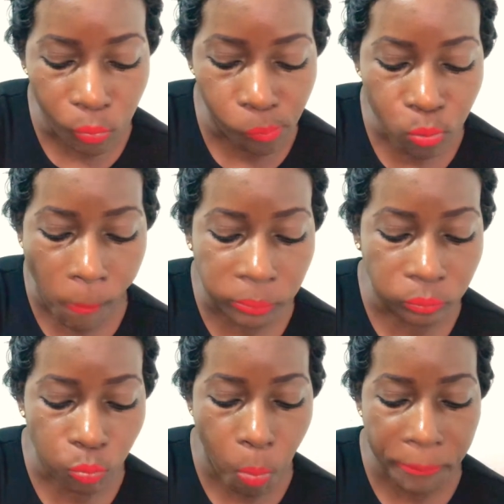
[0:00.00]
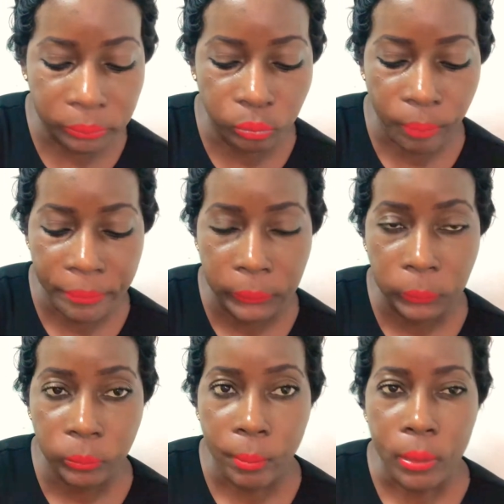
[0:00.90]

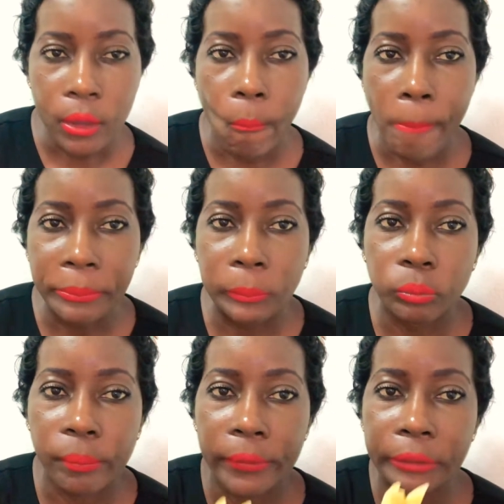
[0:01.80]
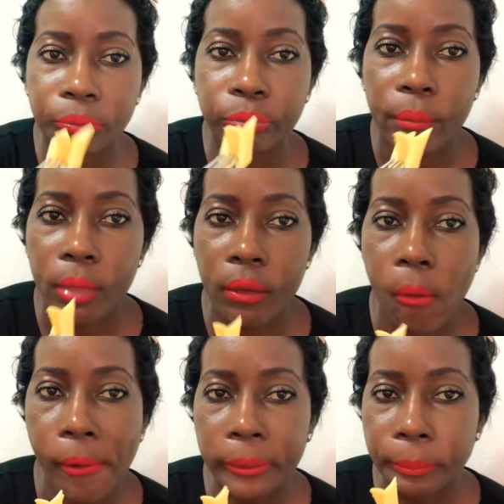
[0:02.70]

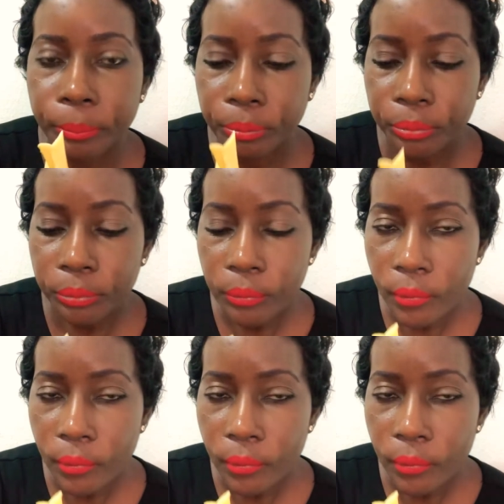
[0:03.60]
Nobody speaks.